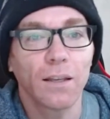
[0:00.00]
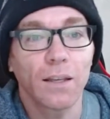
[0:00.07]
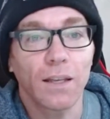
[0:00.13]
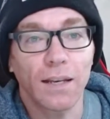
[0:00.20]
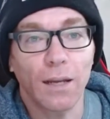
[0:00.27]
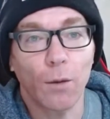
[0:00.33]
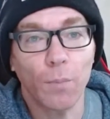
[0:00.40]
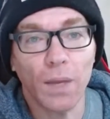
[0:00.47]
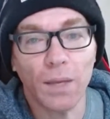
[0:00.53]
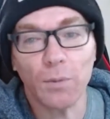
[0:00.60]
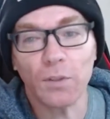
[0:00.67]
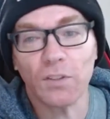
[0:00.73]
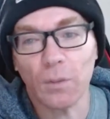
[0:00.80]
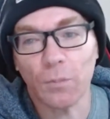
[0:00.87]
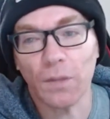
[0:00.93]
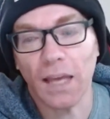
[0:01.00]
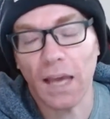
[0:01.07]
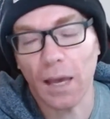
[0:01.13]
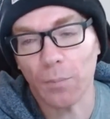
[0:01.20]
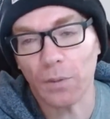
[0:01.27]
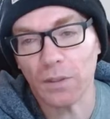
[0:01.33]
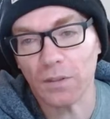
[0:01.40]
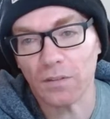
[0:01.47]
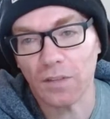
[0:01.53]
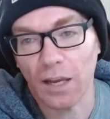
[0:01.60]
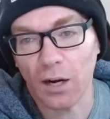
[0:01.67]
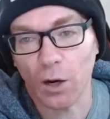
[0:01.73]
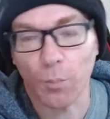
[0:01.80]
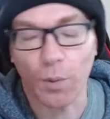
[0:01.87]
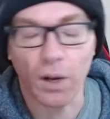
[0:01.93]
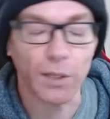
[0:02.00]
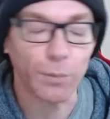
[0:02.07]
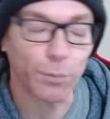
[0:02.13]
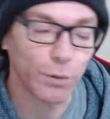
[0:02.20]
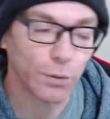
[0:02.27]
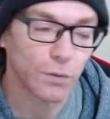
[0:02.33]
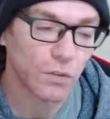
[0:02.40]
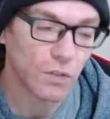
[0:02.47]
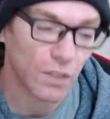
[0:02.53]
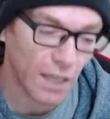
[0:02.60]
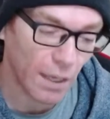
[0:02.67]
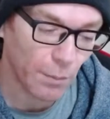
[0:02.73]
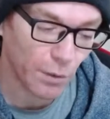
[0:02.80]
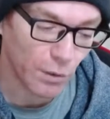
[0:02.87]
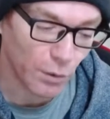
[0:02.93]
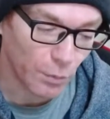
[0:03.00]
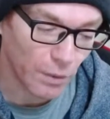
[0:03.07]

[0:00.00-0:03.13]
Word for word: Now, maybe something happens and our body produces the chemical,